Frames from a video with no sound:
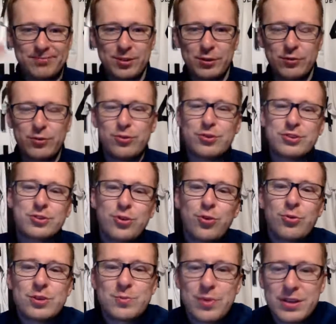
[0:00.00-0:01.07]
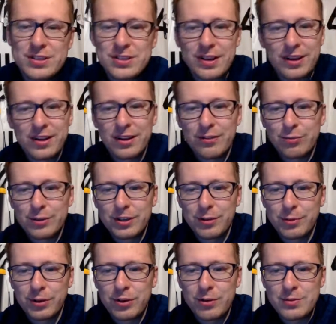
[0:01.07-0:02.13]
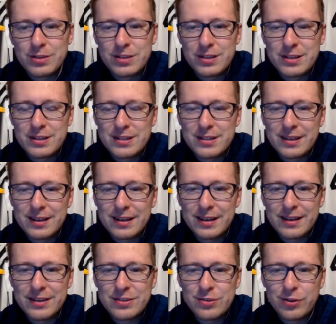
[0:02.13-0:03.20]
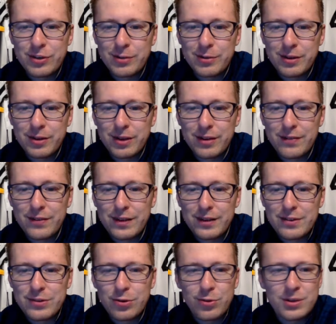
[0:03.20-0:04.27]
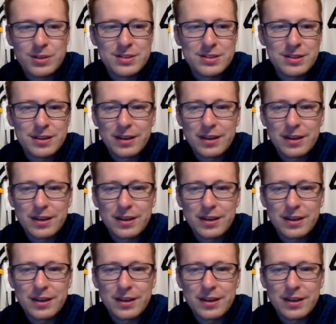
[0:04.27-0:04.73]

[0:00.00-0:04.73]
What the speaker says: Of course, always present. I love when RB Coms is joining my love. Then it's always